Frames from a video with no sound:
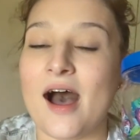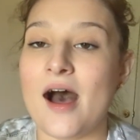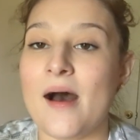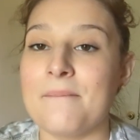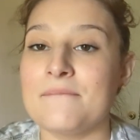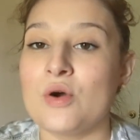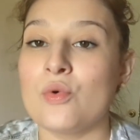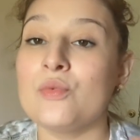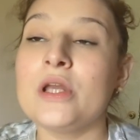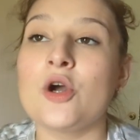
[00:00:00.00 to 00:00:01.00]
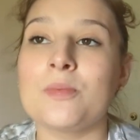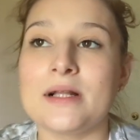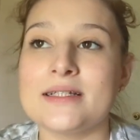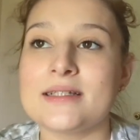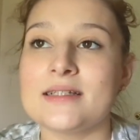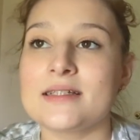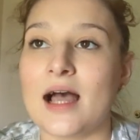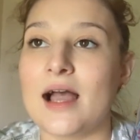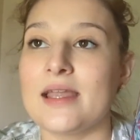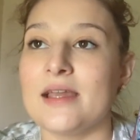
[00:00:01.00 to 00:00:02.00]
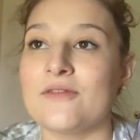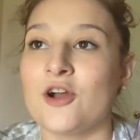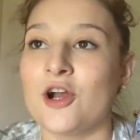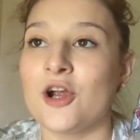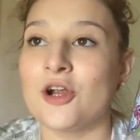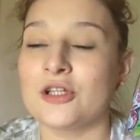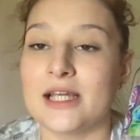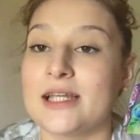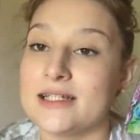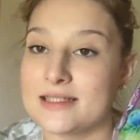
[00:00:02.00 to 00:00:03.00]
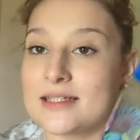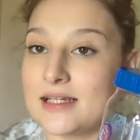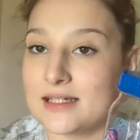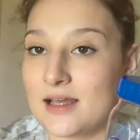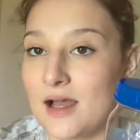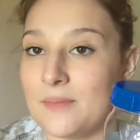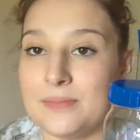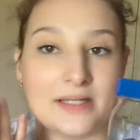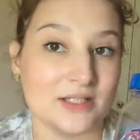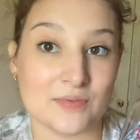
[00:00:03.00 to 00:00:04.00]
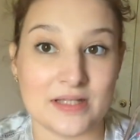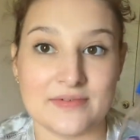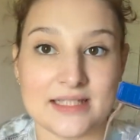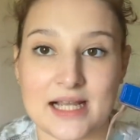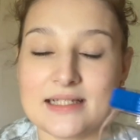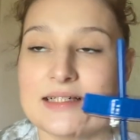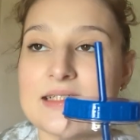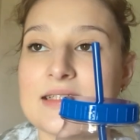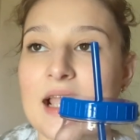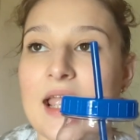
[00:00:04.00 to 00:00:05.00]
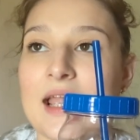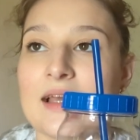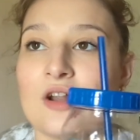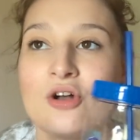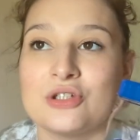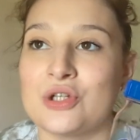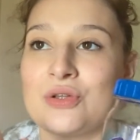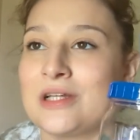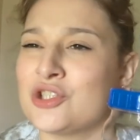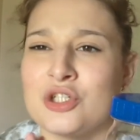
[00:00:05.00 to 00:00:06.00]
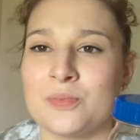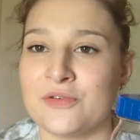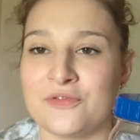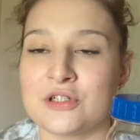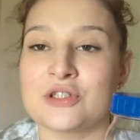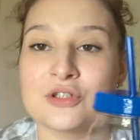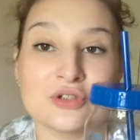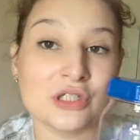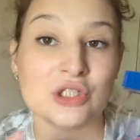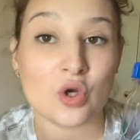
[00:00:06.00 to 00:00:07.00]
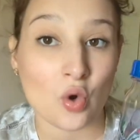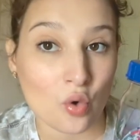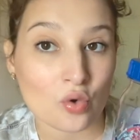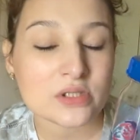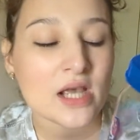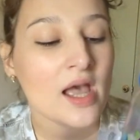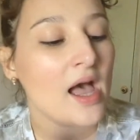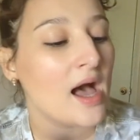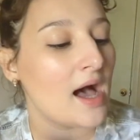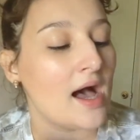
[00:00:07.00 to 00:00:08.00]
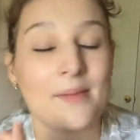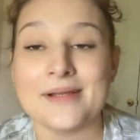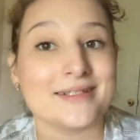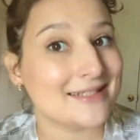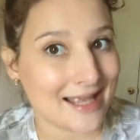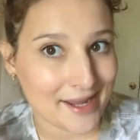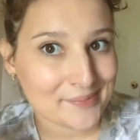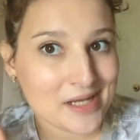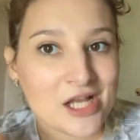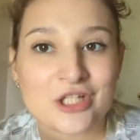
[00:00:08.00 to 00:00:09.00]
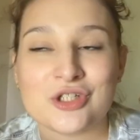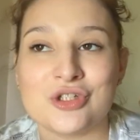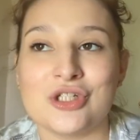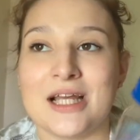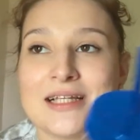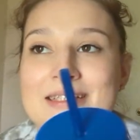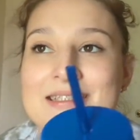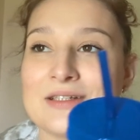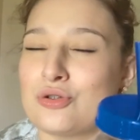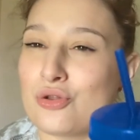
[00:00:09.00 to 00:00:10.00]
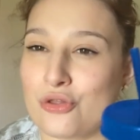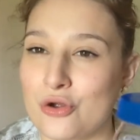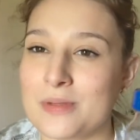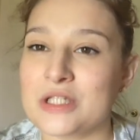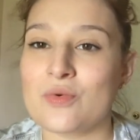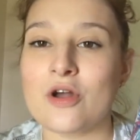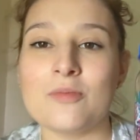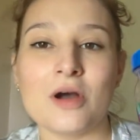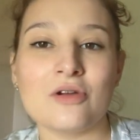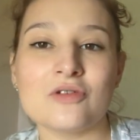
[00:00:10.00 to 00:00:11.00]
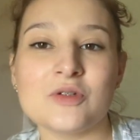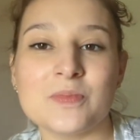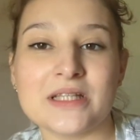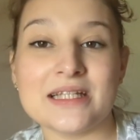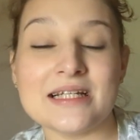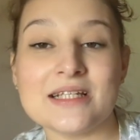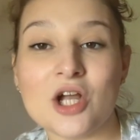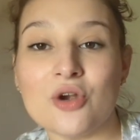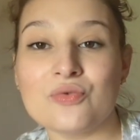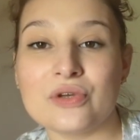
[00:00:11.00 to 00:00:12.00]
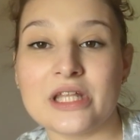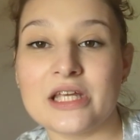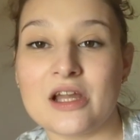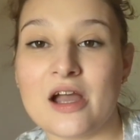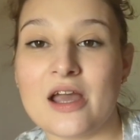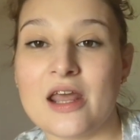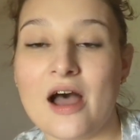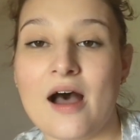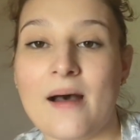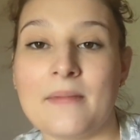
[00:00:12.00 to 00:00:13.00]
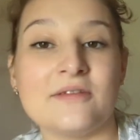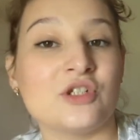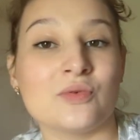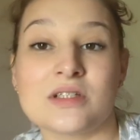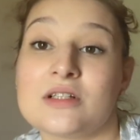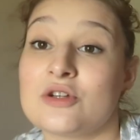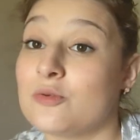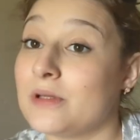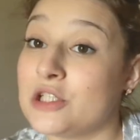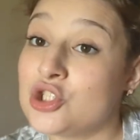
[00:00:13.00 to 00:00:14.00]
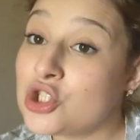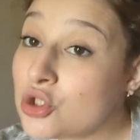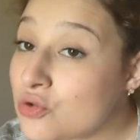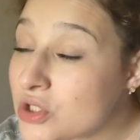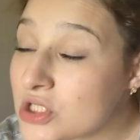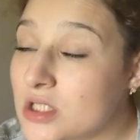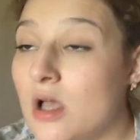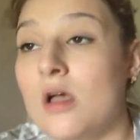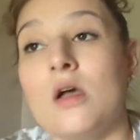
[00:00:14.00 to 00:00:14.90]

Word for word: um, when we go places, I give her like an insulated cup because we live in Texas and also like she prefers her drinks cold. Um, same. So she has these little thermos water bottles, but these are really good um, if she wants a little bit of juice